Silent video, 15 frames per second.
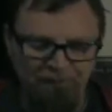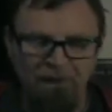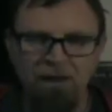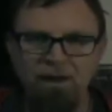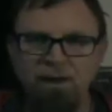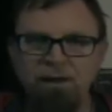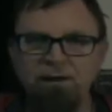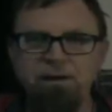
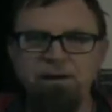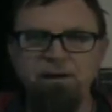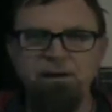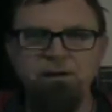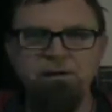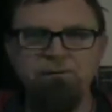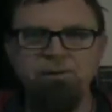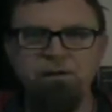And
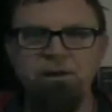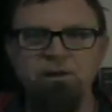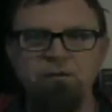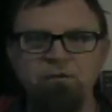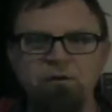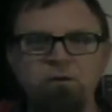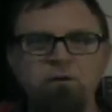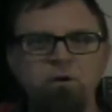if the
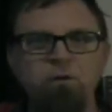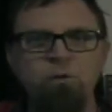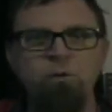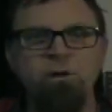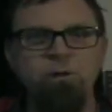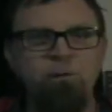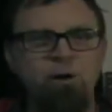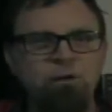Kickstarter goes
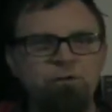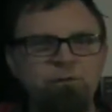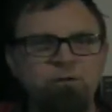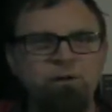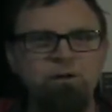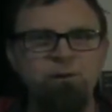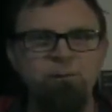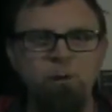really well, she'll
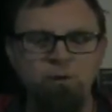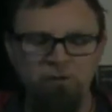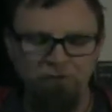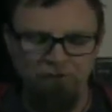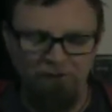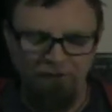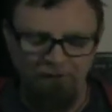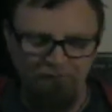get a
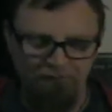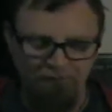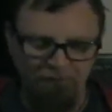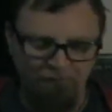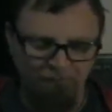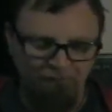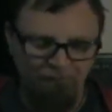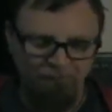bonus on it.
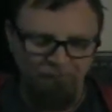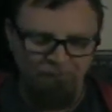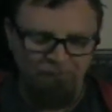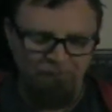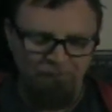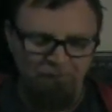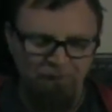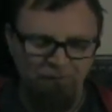So
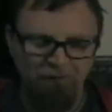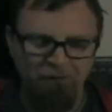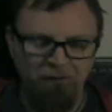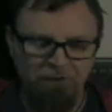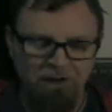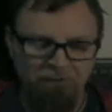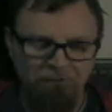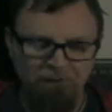be on the
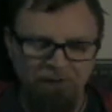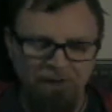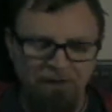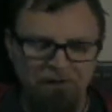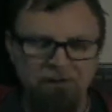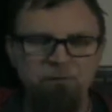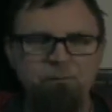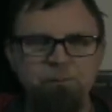lookout for
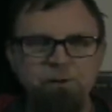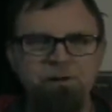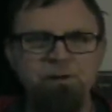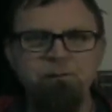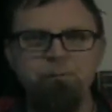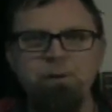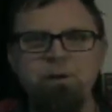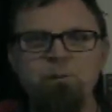that. But
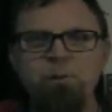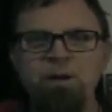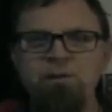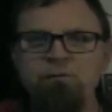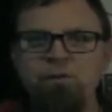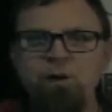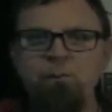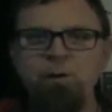Peter Pan
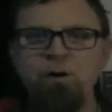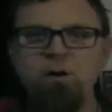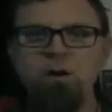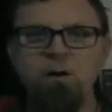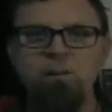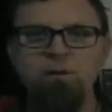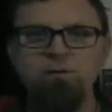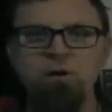the Vampire
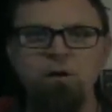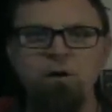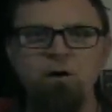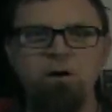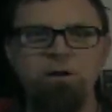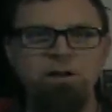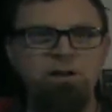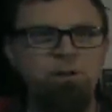comics are
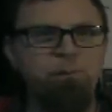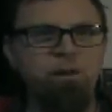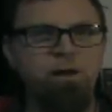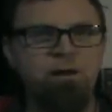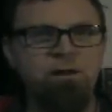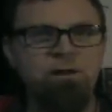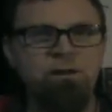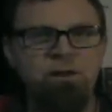on Indie
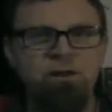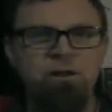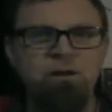Planet.